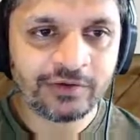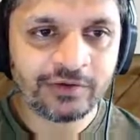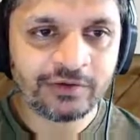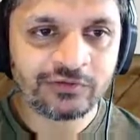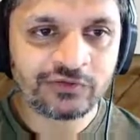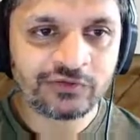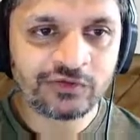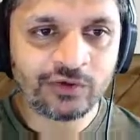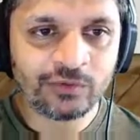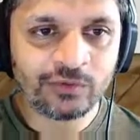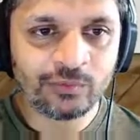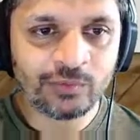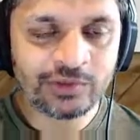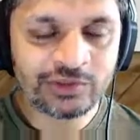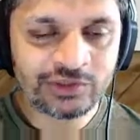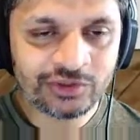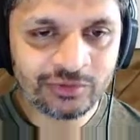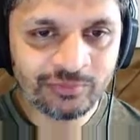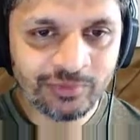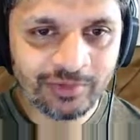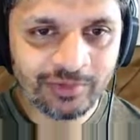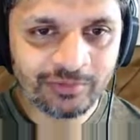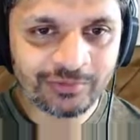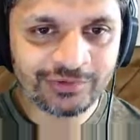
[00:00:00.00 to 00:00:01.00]
So we
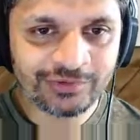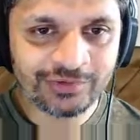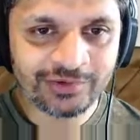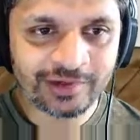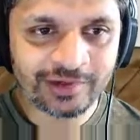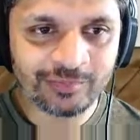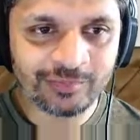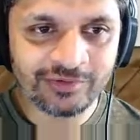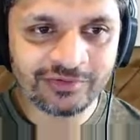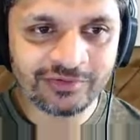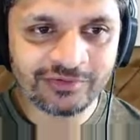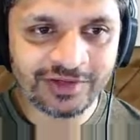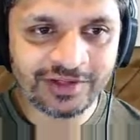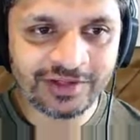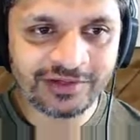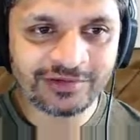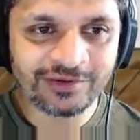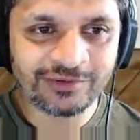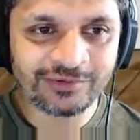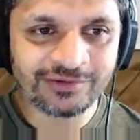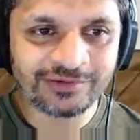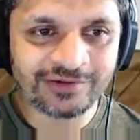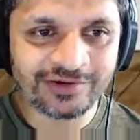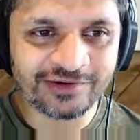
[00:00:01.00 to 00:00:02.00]
should be able to represent
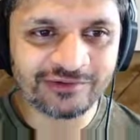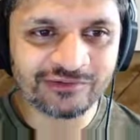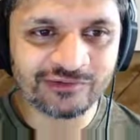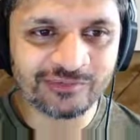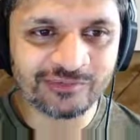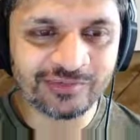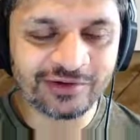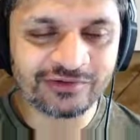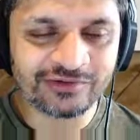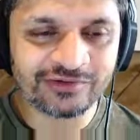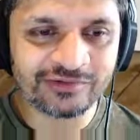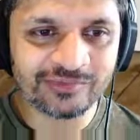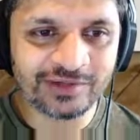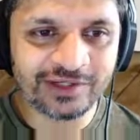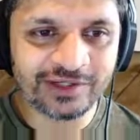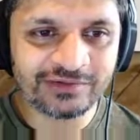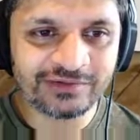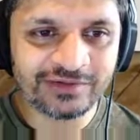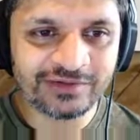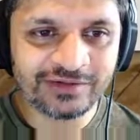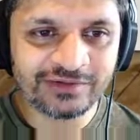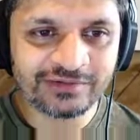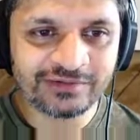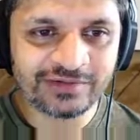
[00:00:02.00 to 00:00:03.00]
our transformation
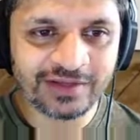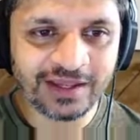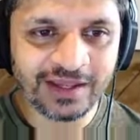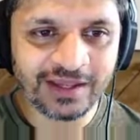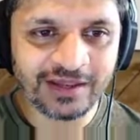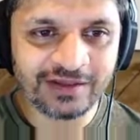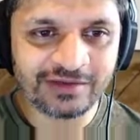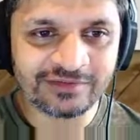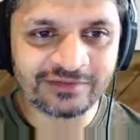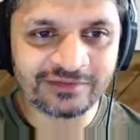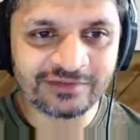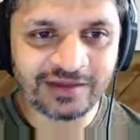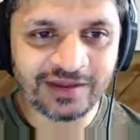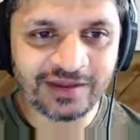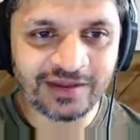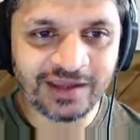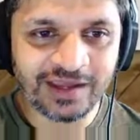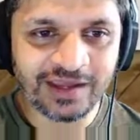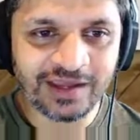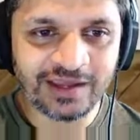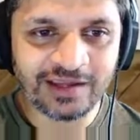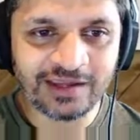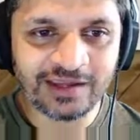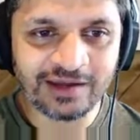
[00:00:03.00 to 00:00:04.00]
matrix as
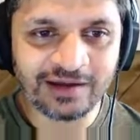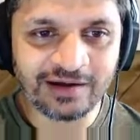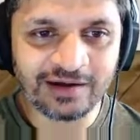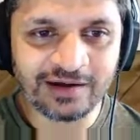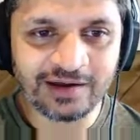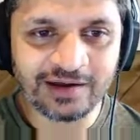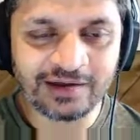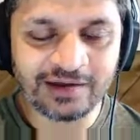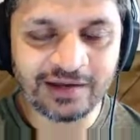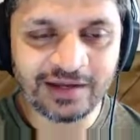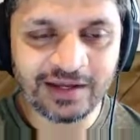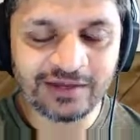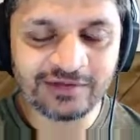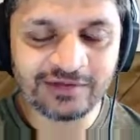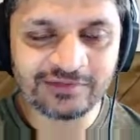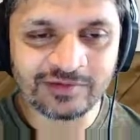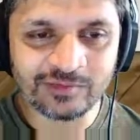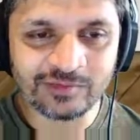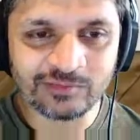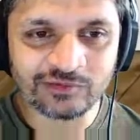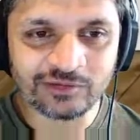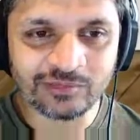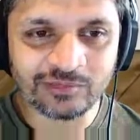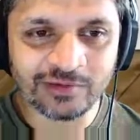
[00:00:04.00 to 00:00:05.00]
A
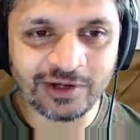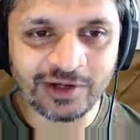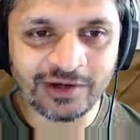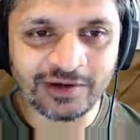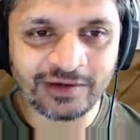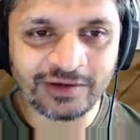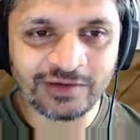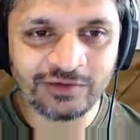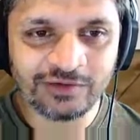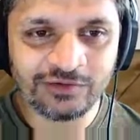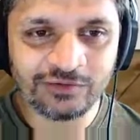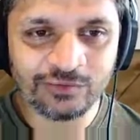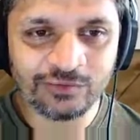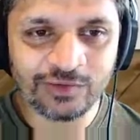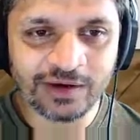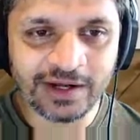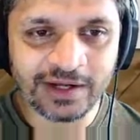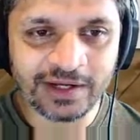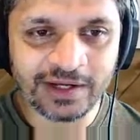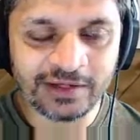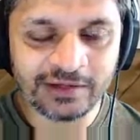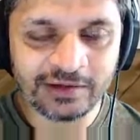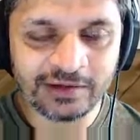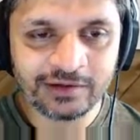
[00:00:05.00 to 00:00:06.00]
subscript I
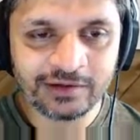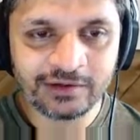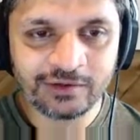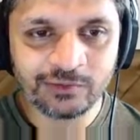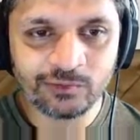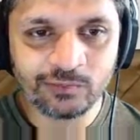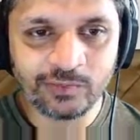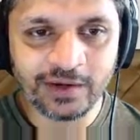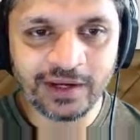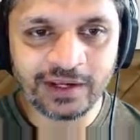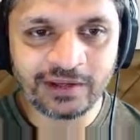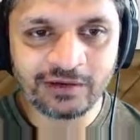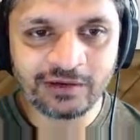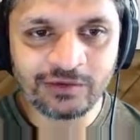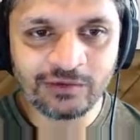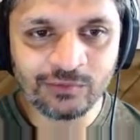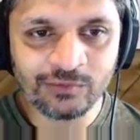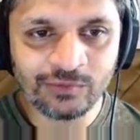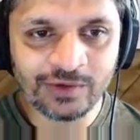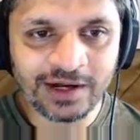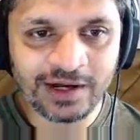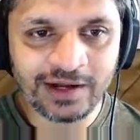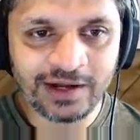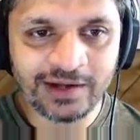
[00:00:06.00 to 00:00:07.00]
QI, where
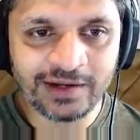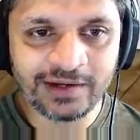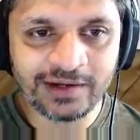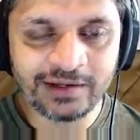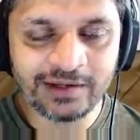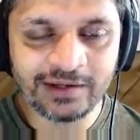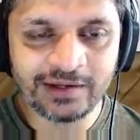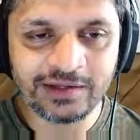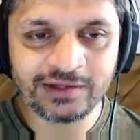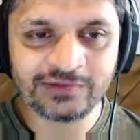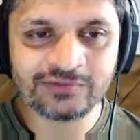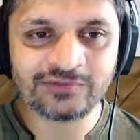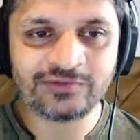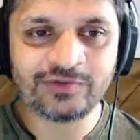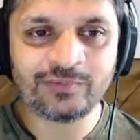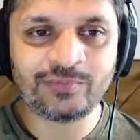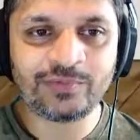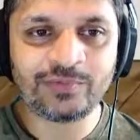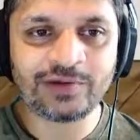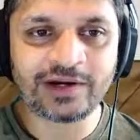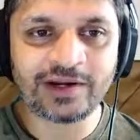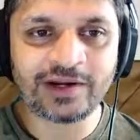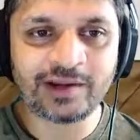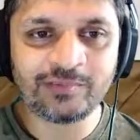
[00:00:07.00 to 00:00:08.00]
QI is the
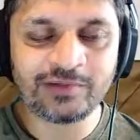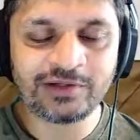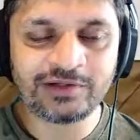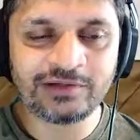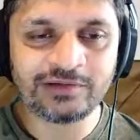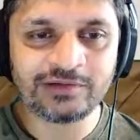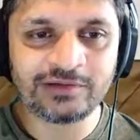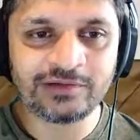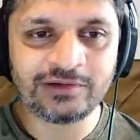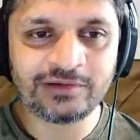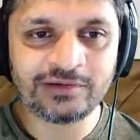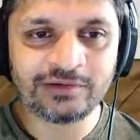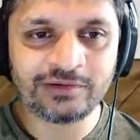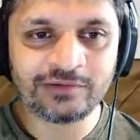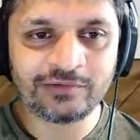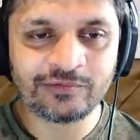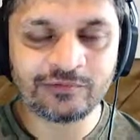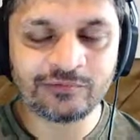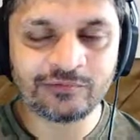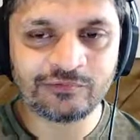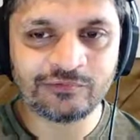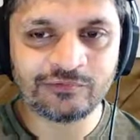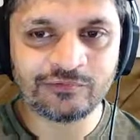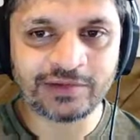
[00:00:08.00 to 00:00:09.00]
parameter
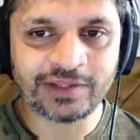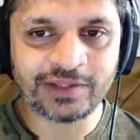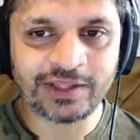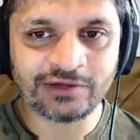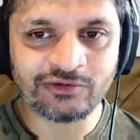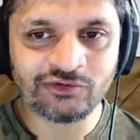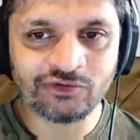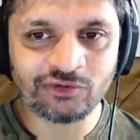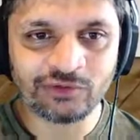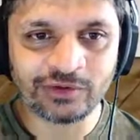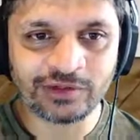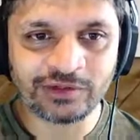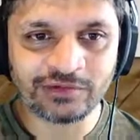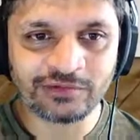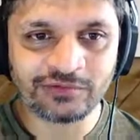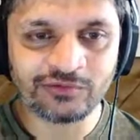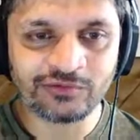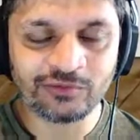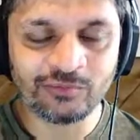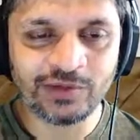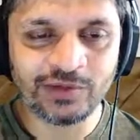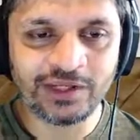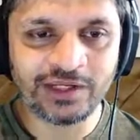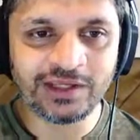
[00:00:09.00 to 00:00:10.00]
for that joint.
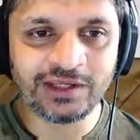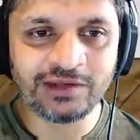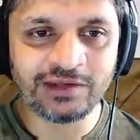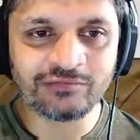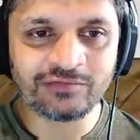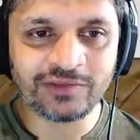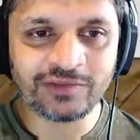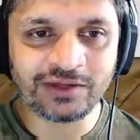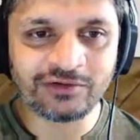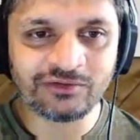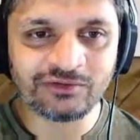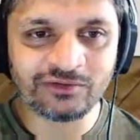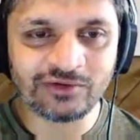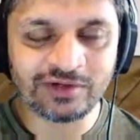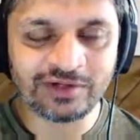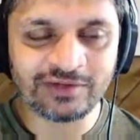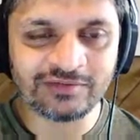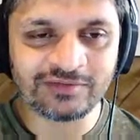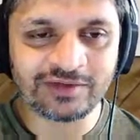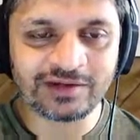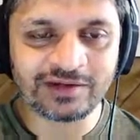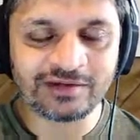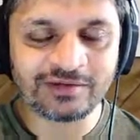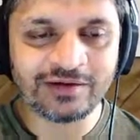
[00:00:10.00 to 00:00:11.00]
So meaning if that joint
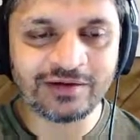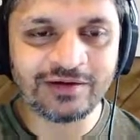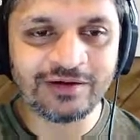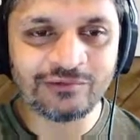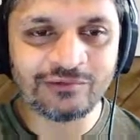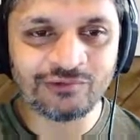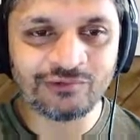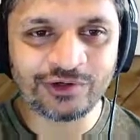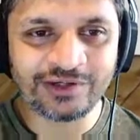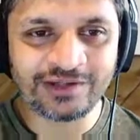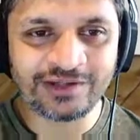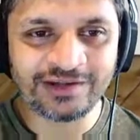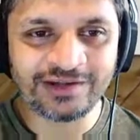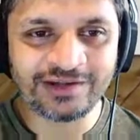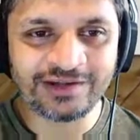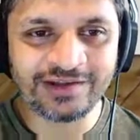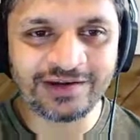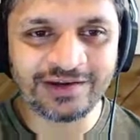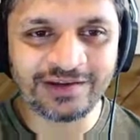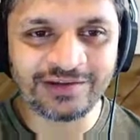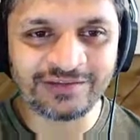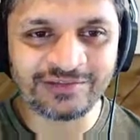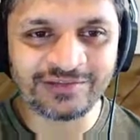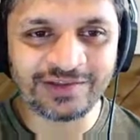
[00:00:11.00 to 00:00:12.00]
is at 40
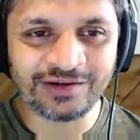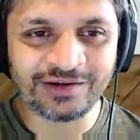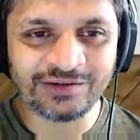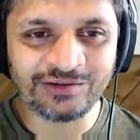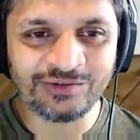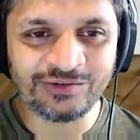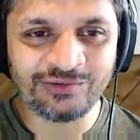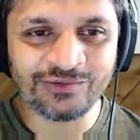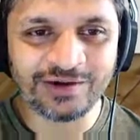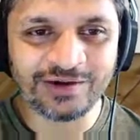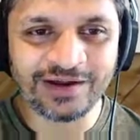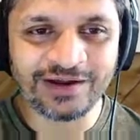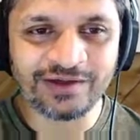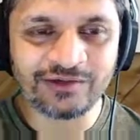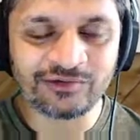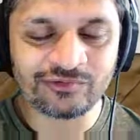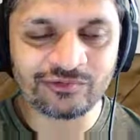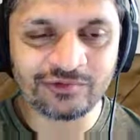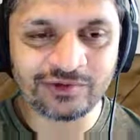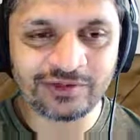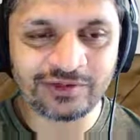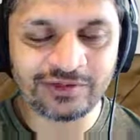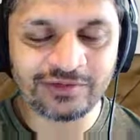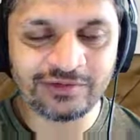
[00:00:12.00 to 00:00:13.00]
degrees, then QI is
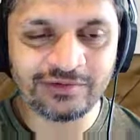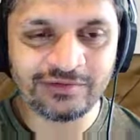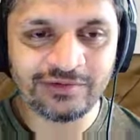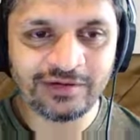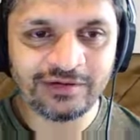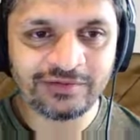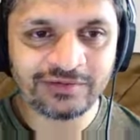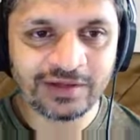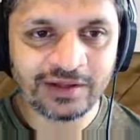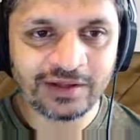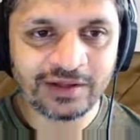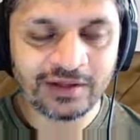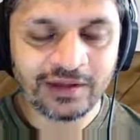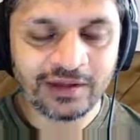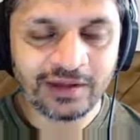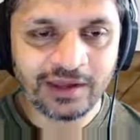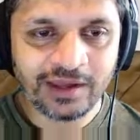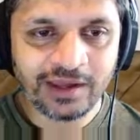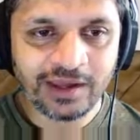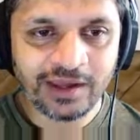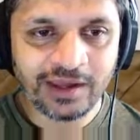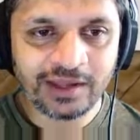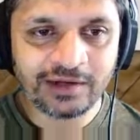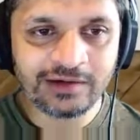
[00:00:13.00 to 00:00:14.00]
40 degrees.
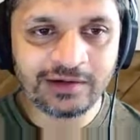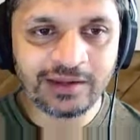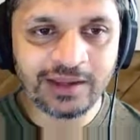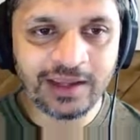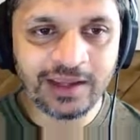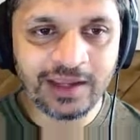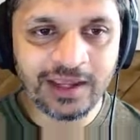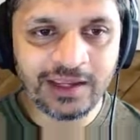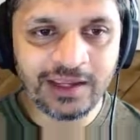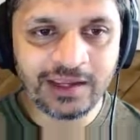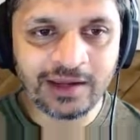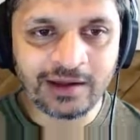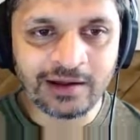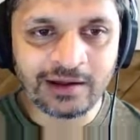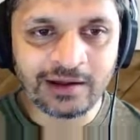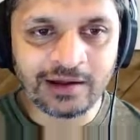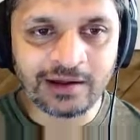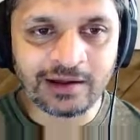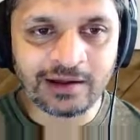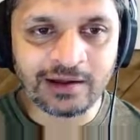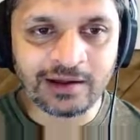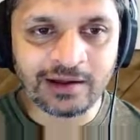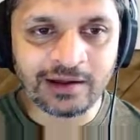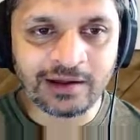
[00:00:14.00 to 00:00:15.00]
And
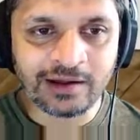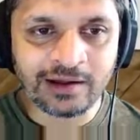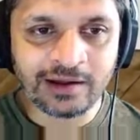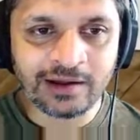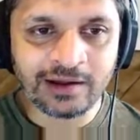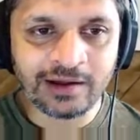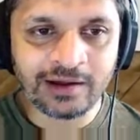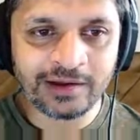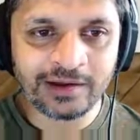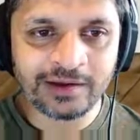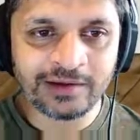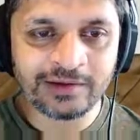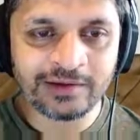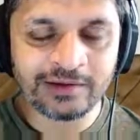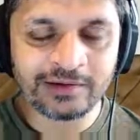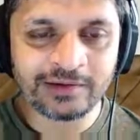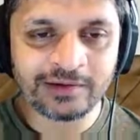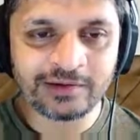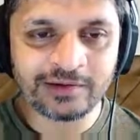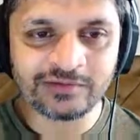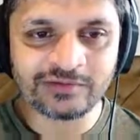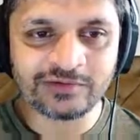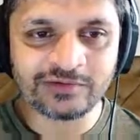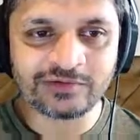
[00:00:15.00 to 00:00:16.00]
AI
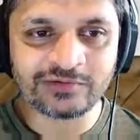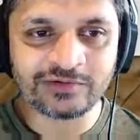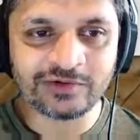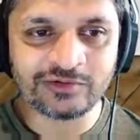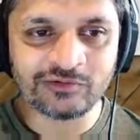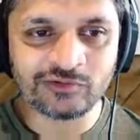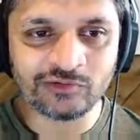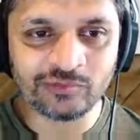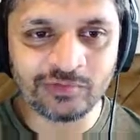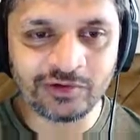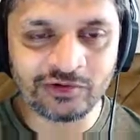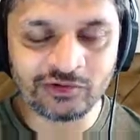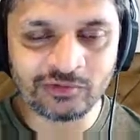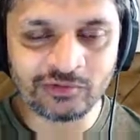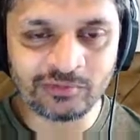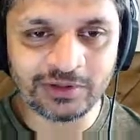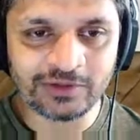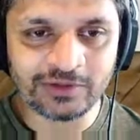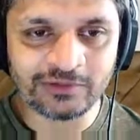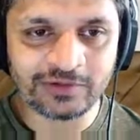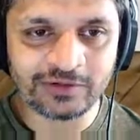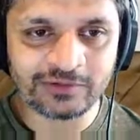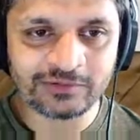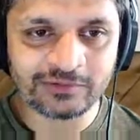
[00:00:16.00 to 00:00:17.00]
is the transformation
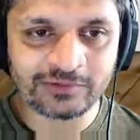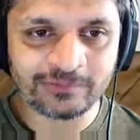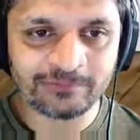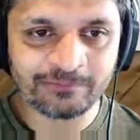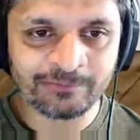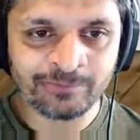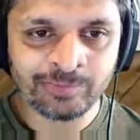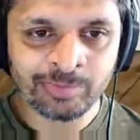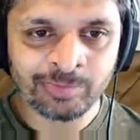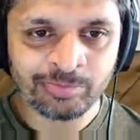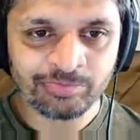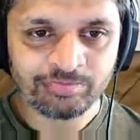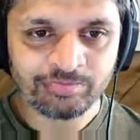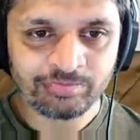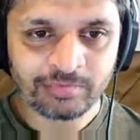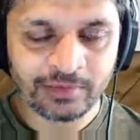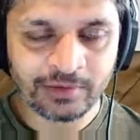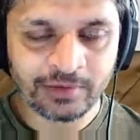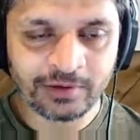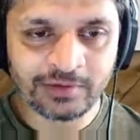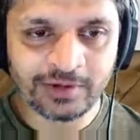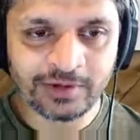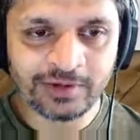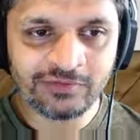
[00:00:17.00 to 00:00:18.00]
matrix,
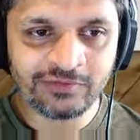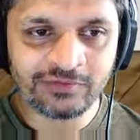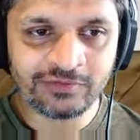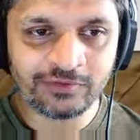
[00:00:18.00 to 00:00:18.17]
right?